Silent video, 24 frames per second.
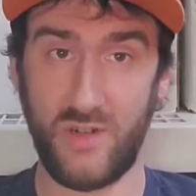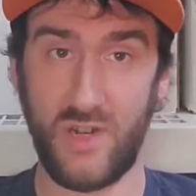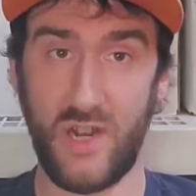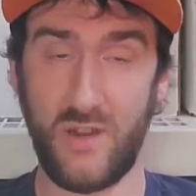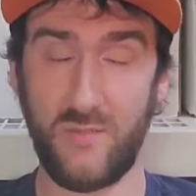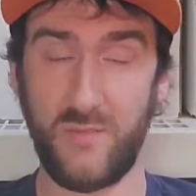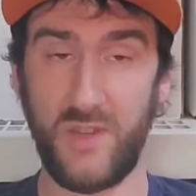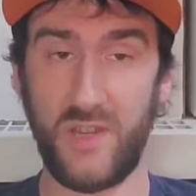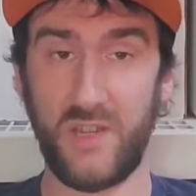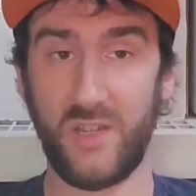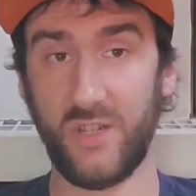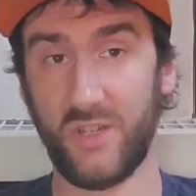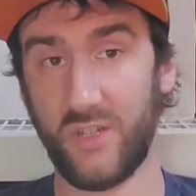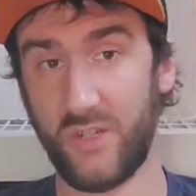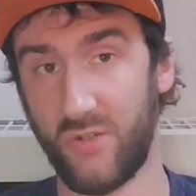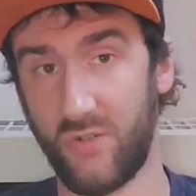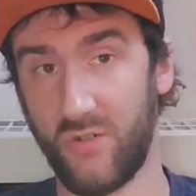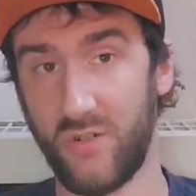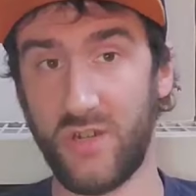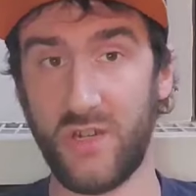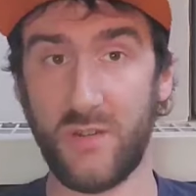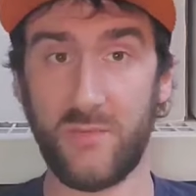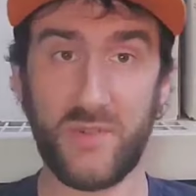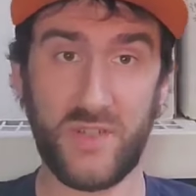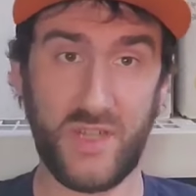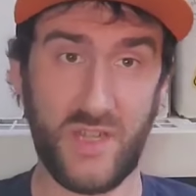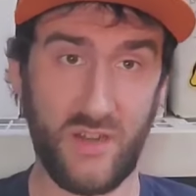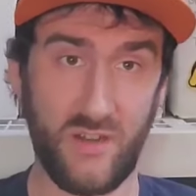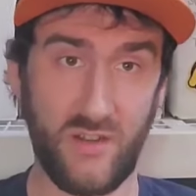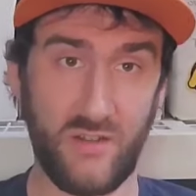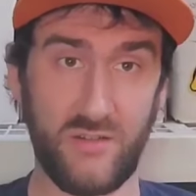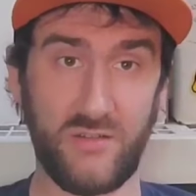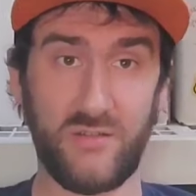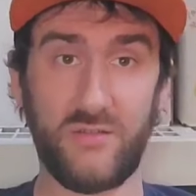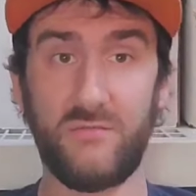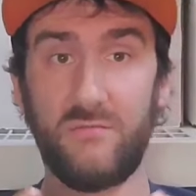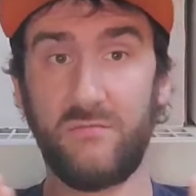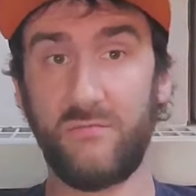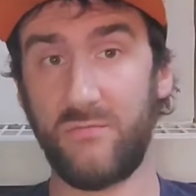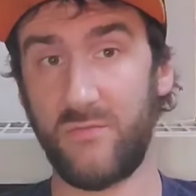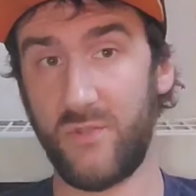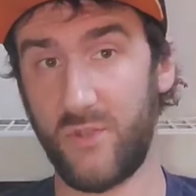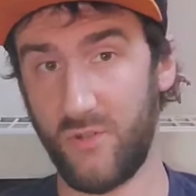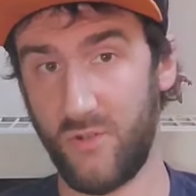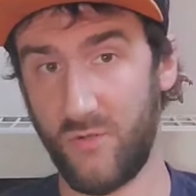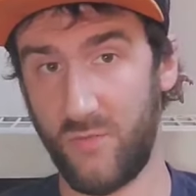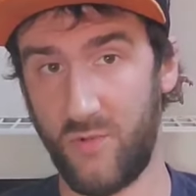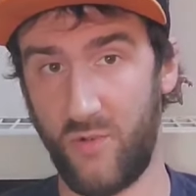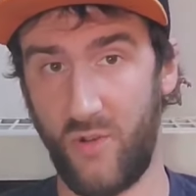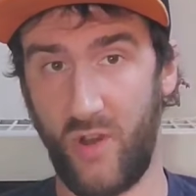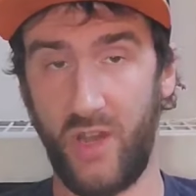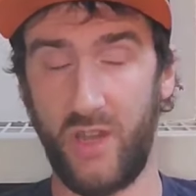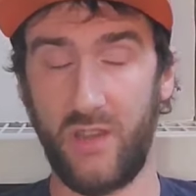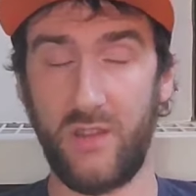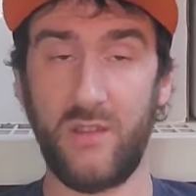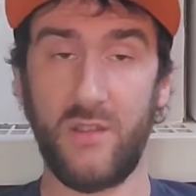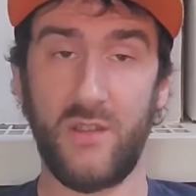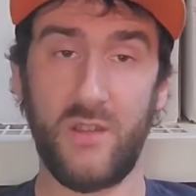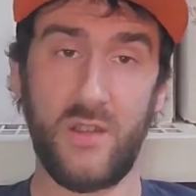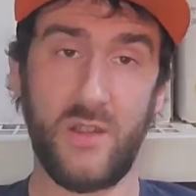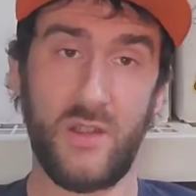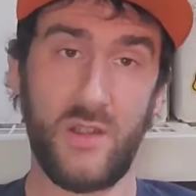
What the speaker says: I mean, short and obscured to a point.